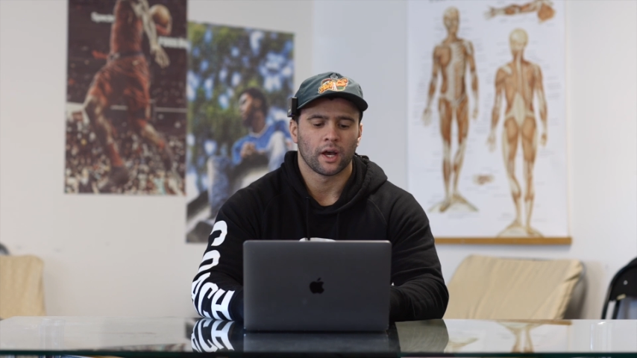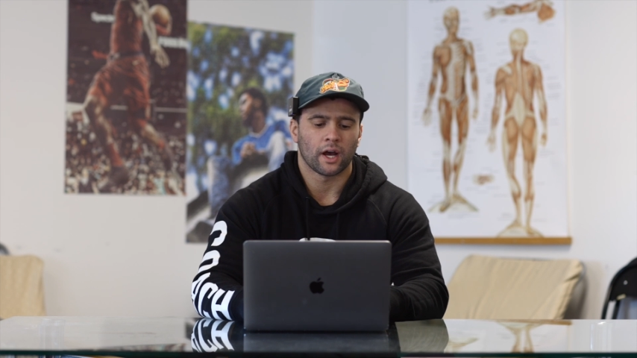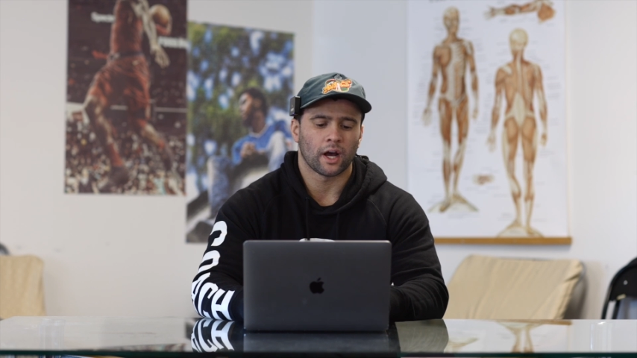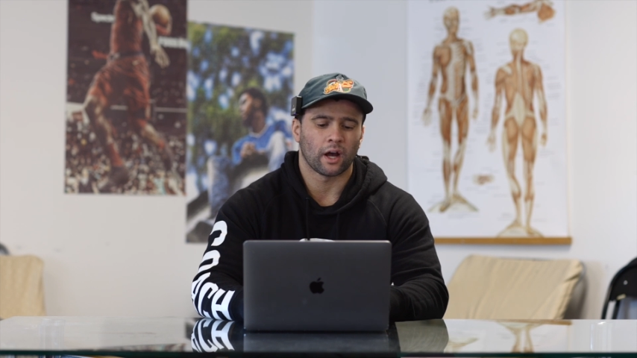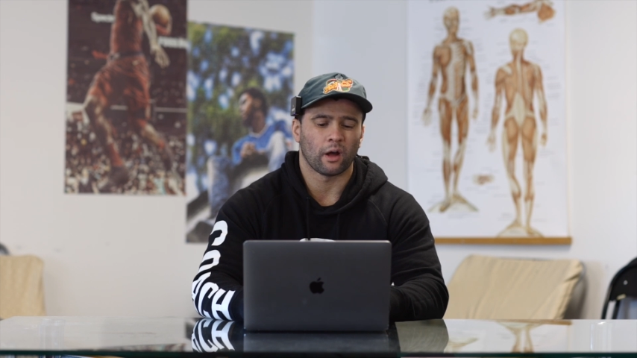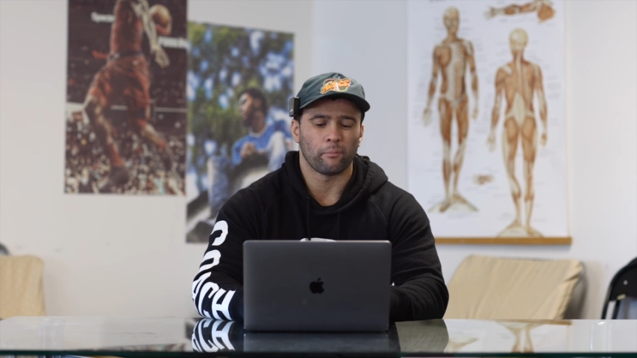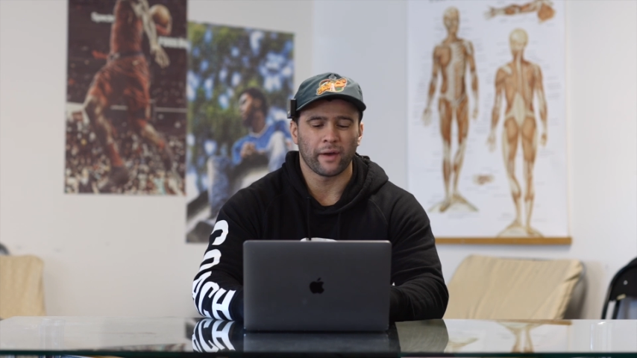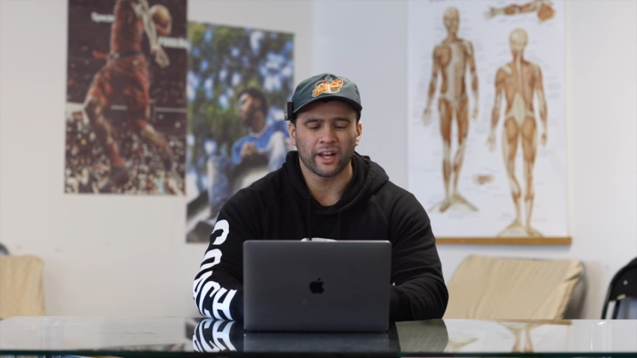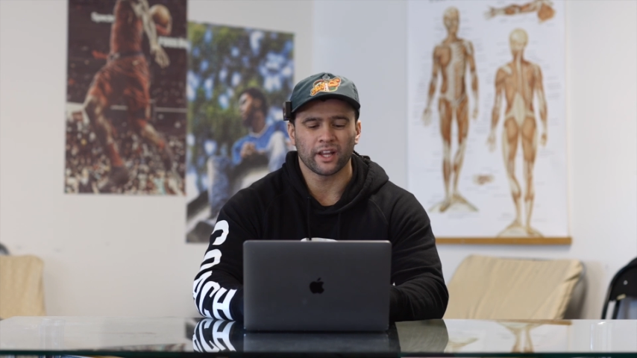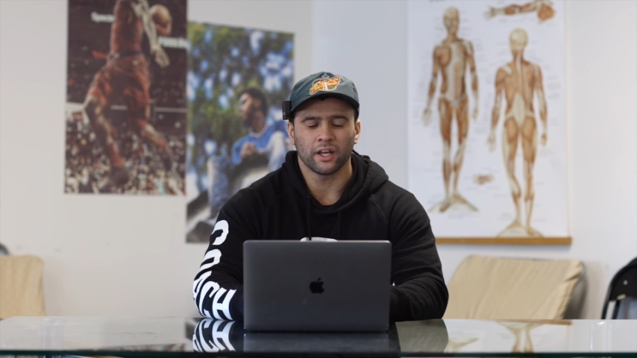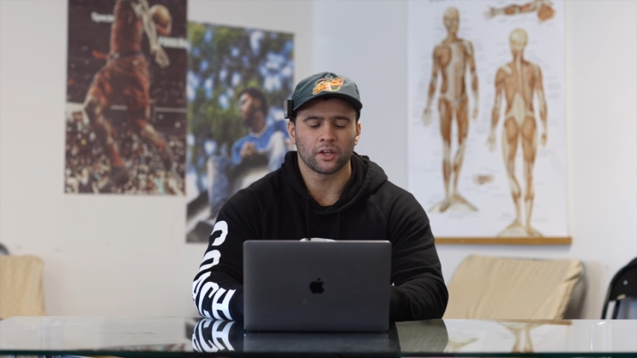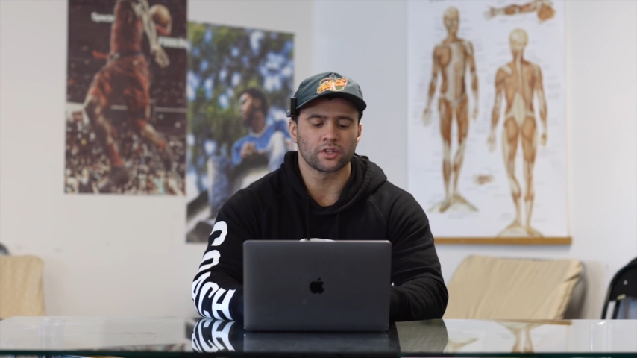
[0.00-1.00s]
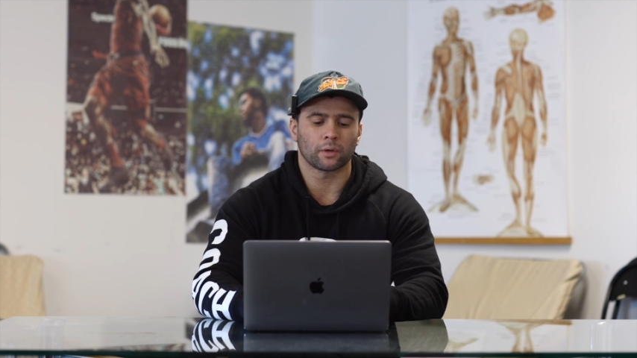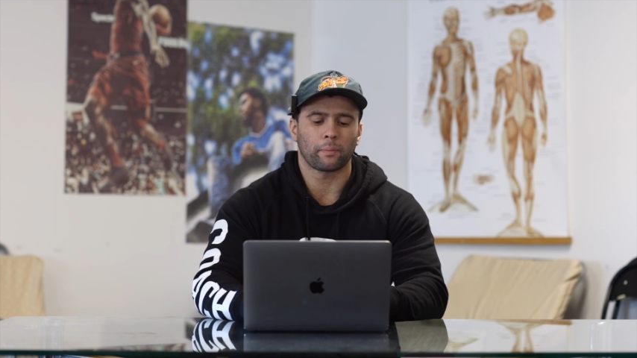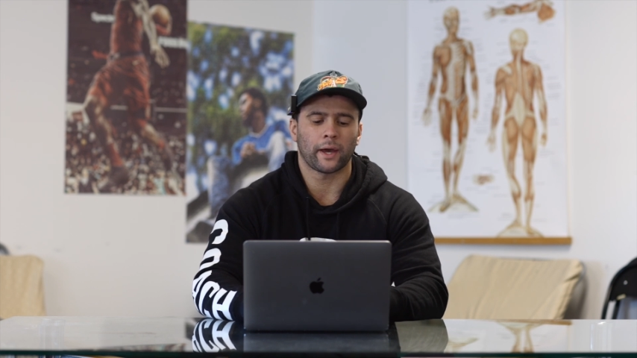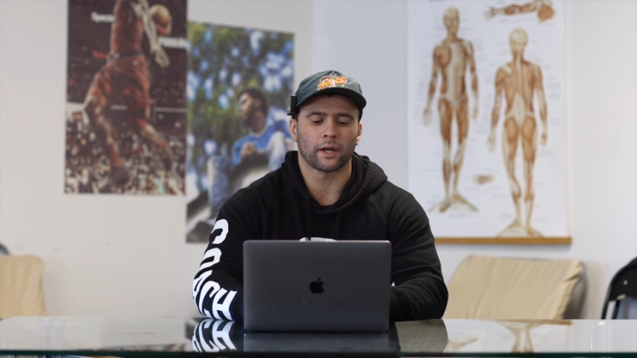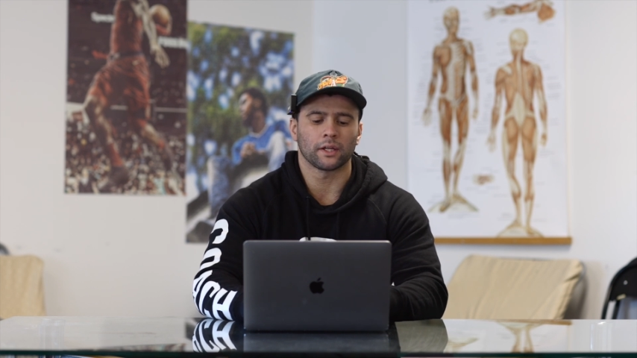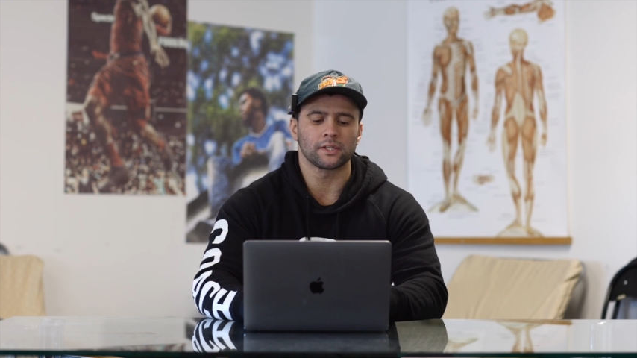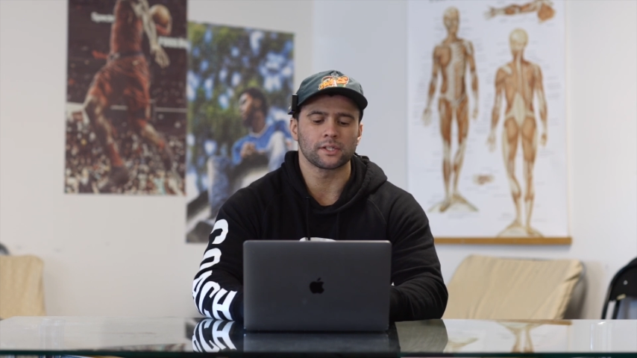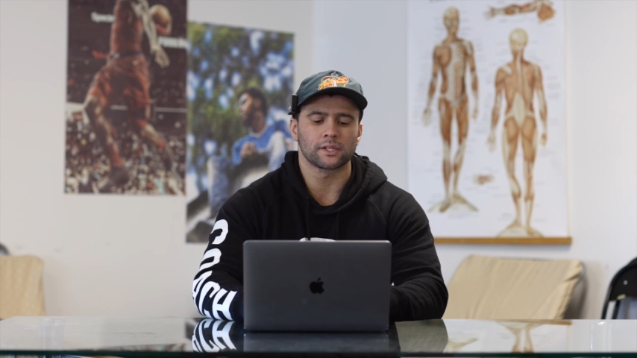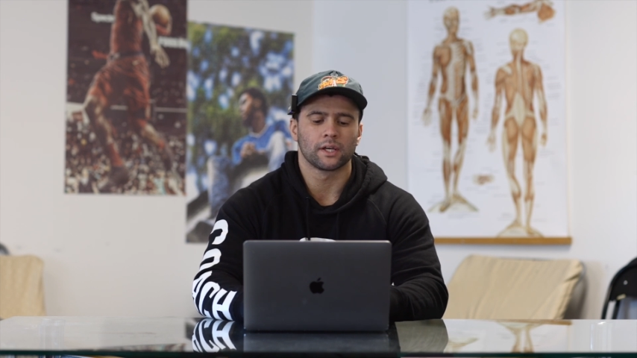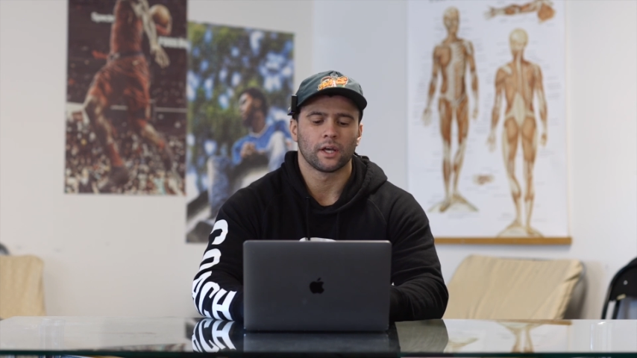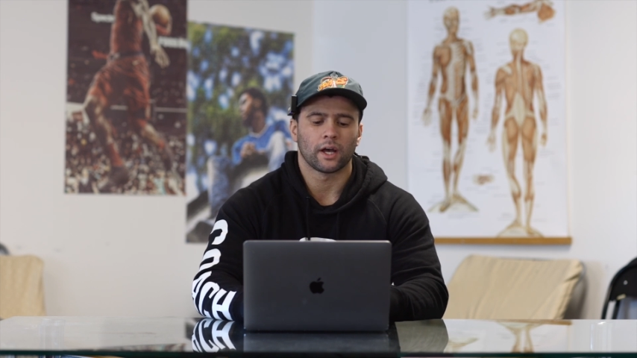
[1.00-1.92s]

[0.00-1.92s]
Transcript: mainly hinging patterns